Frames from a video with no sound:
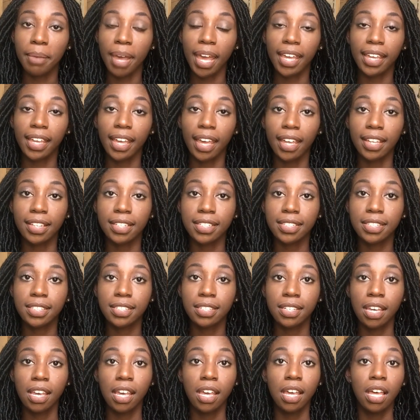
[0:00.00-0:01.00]
I
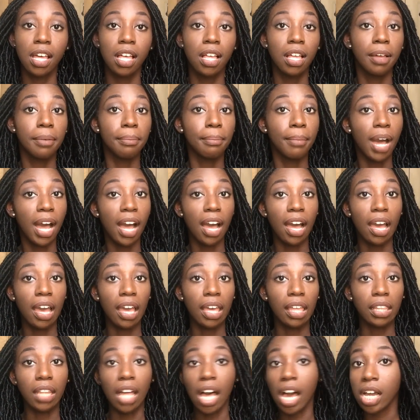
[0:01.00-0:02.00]
get
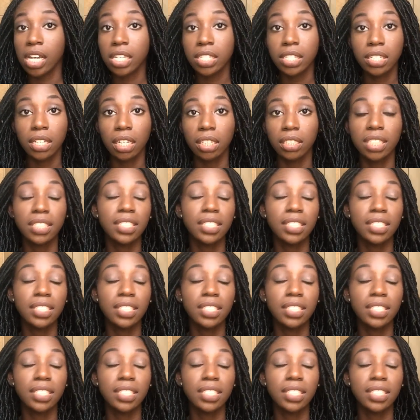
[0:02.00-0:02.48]
my locks done.